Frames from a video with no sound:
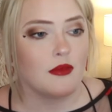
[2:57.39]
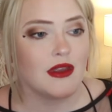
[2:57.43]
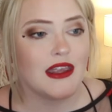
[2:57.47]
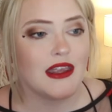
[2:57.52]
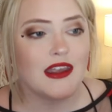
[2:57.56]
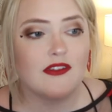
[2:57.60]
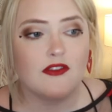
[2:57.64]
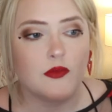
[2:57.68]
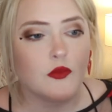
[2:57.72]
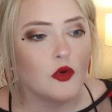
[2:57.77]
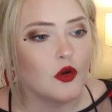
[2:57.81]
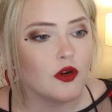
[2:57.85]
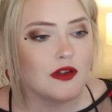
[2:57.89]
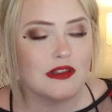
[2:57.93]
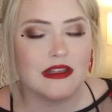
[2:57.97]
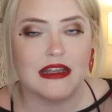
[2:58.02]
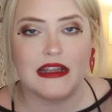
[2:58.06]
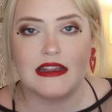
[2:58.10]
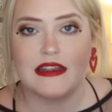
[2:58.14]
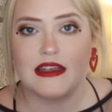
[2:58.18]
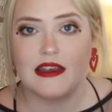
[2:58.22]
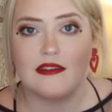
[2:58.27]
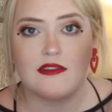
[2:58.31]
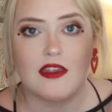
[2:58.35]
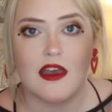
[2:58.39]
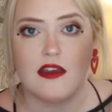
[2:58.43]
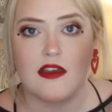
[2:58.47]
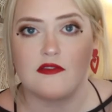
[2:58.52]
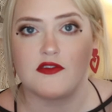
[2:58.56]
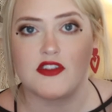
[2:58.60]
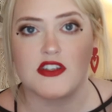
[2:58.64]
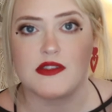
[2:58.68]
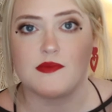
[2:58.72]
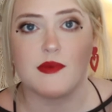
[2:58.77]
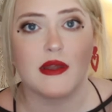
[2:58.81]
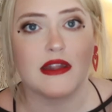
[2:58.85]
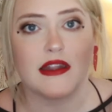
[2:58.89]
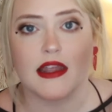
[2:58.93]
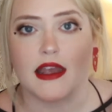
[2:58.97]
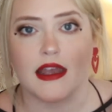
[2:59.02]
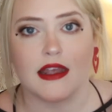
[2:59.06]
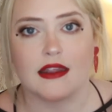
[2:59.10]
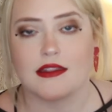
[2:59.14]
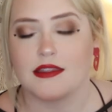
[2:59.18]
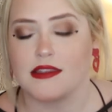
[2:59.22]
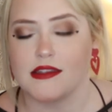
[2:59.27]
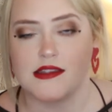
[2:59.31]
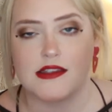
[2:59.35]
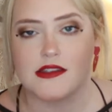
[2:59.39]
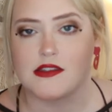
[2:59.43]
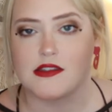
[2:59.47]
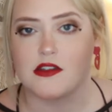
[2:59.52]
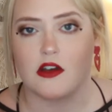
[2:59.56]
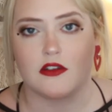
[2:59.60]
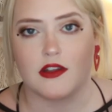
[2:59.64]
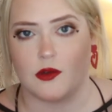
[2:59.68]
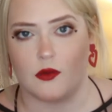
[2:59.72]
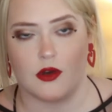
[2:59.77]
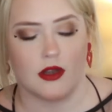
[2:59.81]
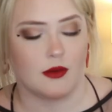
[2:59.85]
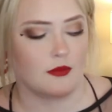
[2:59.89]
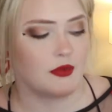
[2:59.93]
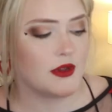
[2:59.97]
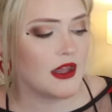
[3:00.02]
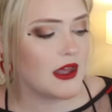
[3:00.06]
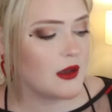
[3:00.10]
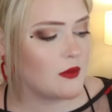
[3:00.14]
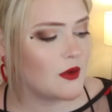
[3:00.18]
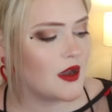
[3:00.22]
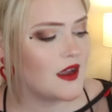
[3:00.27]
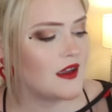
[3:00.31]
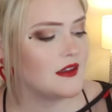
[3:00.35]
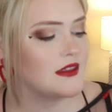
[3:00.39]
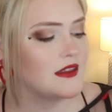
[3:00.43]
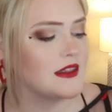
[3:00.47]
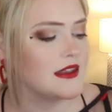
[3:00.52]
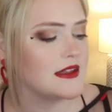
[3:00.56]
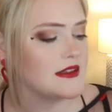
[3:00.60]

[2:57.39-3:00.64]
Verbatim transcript: Even more lately, they've just been like, this is all they want to play with.